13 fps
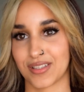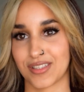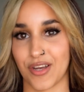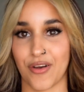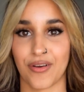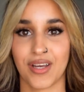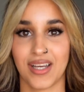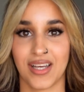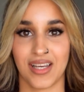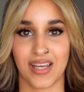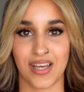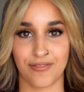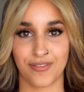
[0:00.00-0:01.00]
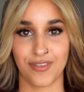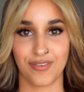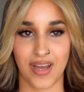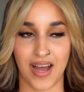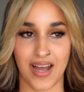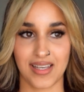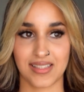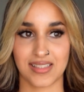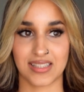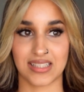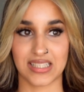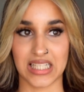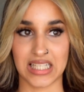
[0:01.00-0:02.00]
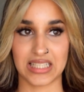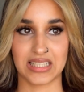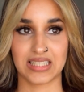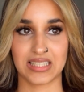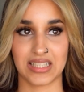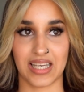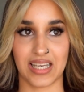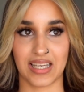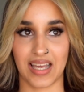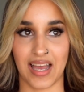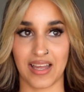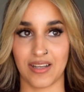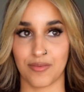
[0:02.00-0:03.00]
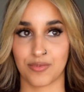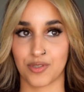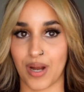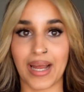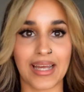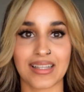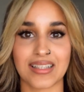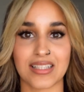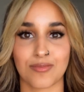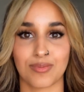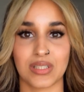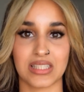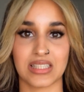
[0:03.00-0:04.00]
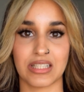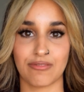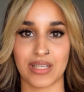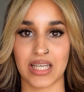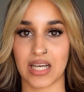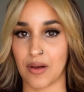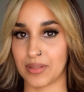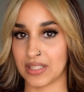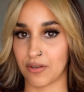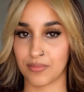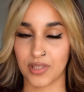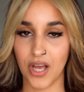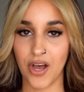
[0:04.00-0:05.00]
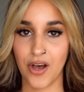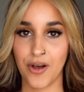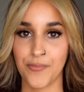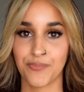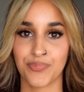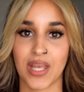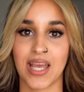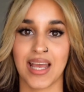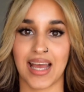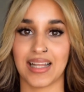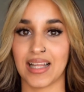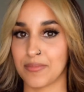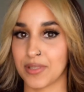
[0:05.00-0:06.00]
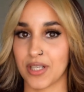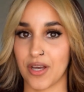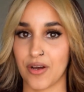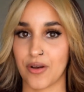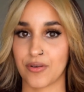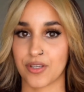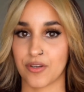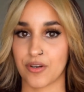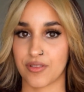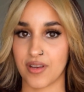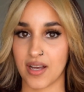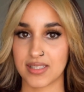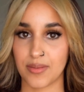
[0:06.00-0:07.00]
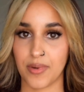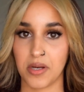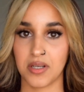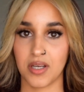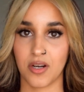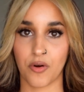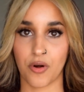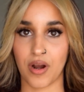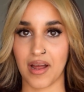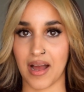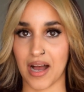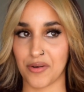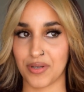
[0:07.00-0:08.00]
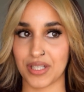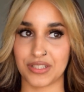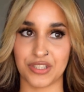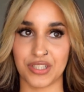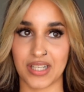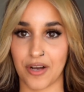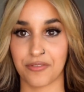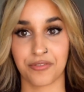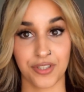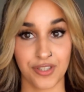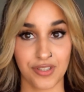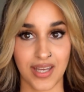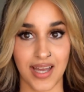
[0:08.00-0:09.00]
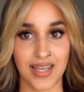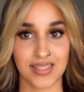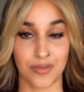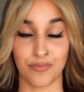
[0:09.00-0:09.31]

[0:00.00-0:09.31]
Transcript: So if you guys did like end up trying this, please leave me a comment down below and let me know your thoughts about it or how it turned out for you guys. I'm